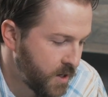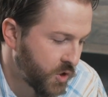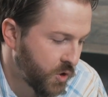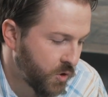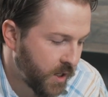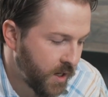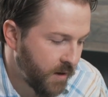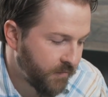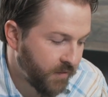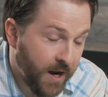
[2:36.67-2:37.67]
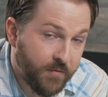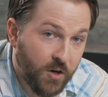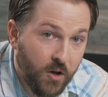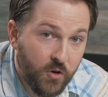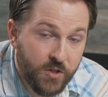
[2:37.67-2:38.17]
So you're looking at
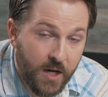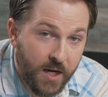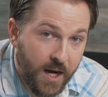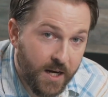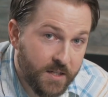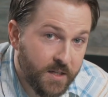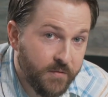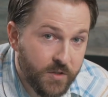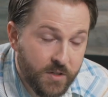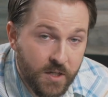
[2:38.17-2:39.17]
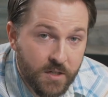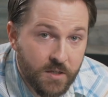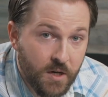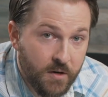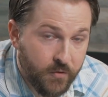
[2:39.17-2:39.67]

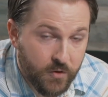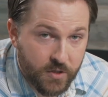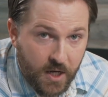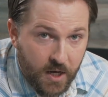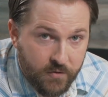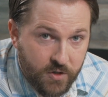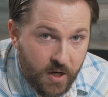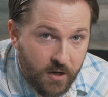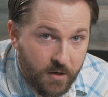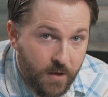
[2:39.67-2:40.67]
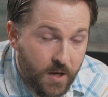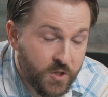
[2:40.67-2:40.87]
$5.87 for this can of Shiner.